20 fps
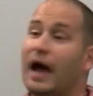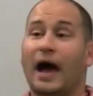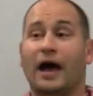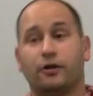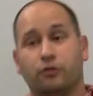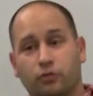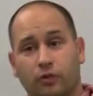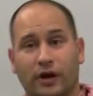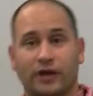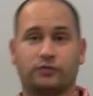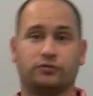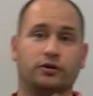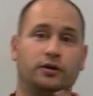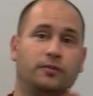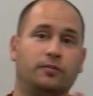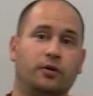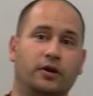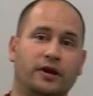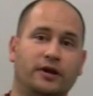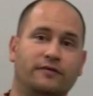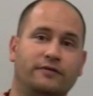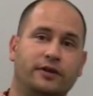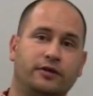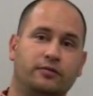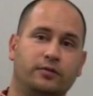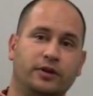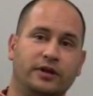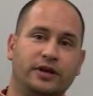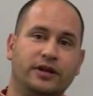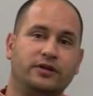I do actually believe
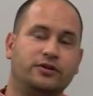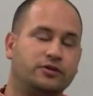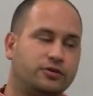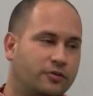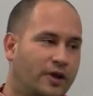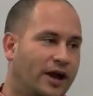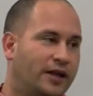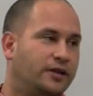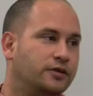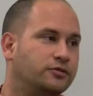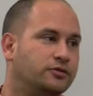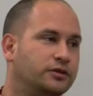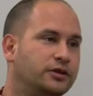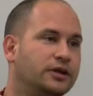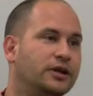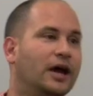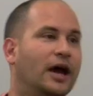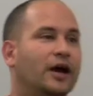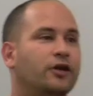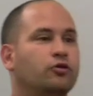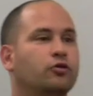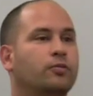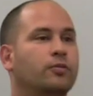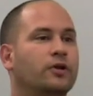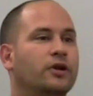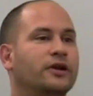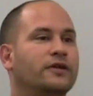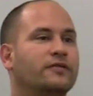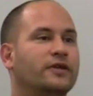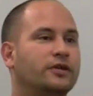that we need strategy. I do
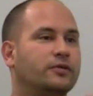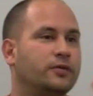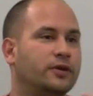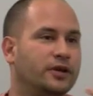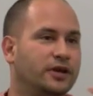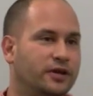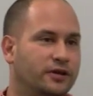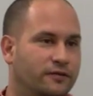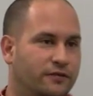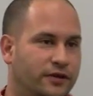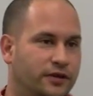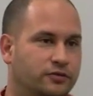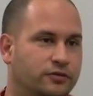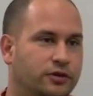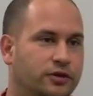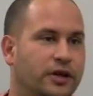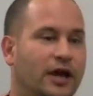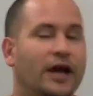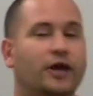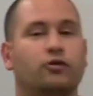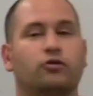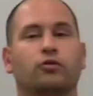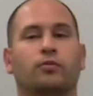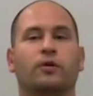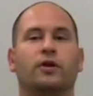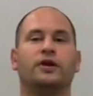believe that we need vision. I do